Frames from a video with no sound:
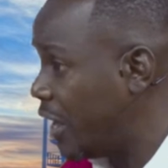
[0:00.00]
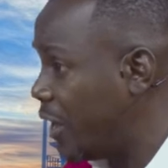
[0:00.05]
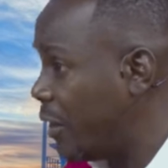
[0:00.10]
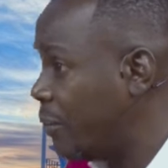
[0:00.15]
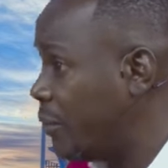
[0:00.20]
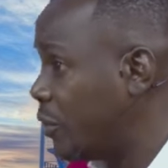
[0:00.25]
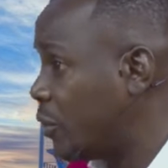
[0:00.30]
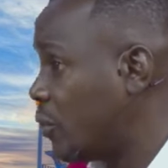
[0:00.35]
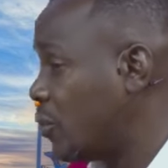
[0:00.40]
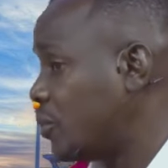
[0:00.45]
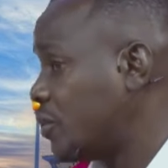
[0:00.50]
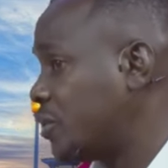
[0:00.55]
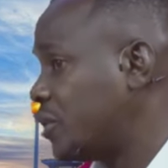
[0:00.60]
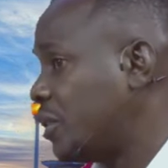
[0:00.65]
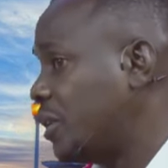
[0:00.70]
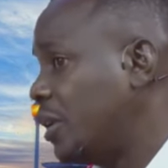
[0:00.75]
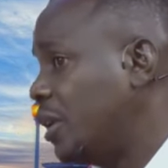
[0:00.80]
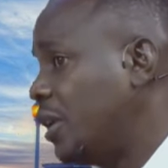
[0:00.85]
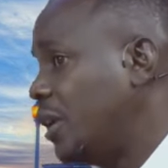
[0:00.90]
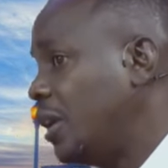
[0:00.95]
because
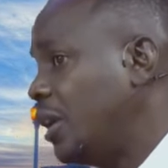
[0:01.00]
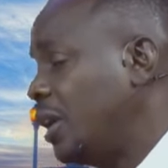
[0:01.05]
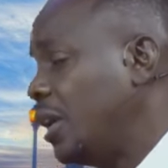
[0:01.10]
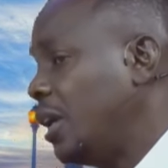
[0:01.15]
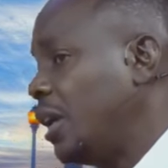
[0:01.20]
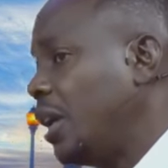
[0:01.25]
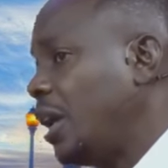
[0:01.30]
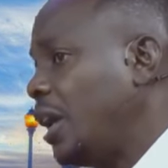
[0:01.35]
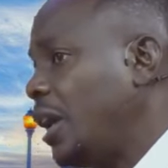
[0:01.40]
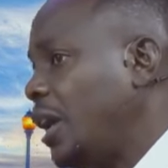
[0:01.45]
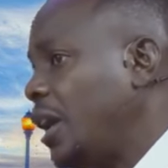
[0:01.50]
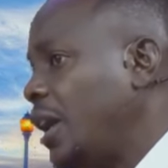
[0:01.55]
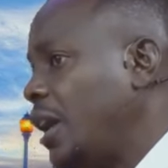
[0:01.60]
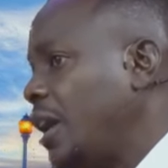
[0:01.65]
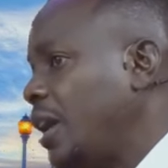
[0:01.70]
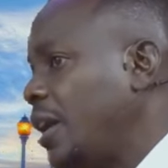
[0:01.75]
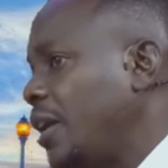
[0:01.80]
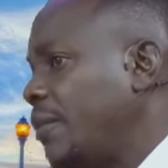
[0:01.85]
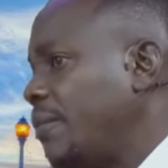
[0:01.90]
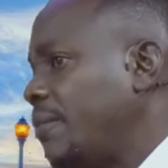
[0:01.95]

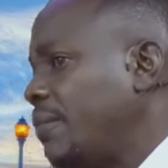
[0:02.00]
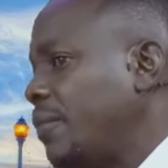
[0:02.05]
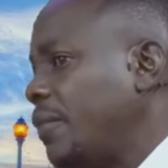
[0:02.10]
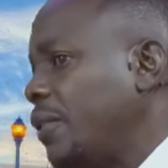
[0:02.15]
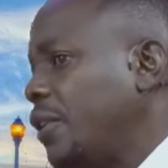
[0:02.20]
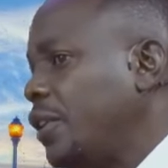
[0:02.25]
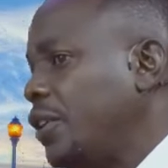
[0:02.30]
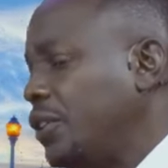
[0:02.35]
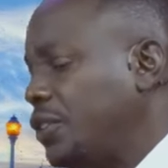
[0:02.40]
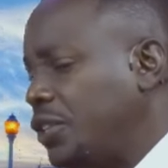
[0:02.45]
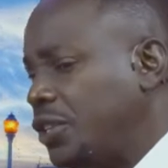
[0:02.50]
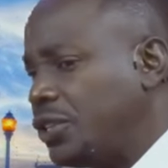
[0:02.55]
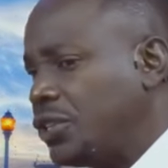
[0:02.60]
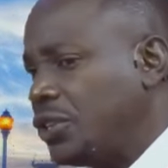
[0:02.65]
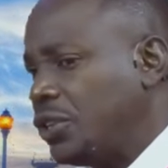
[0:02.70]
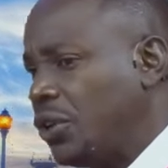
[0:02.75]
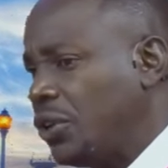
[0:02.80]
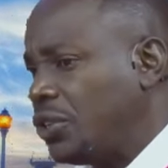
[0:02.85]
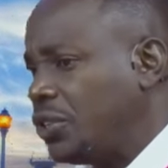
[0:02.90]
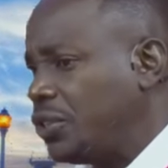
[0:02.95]
it is
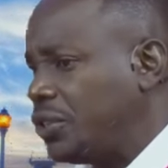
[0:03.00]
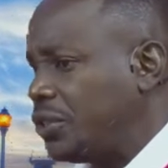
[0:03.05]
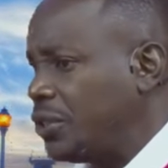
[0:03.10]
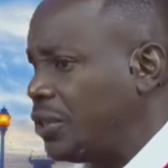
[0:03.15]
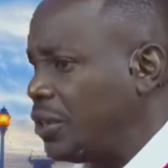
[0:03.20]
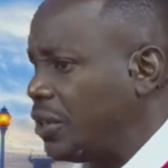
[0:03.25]
not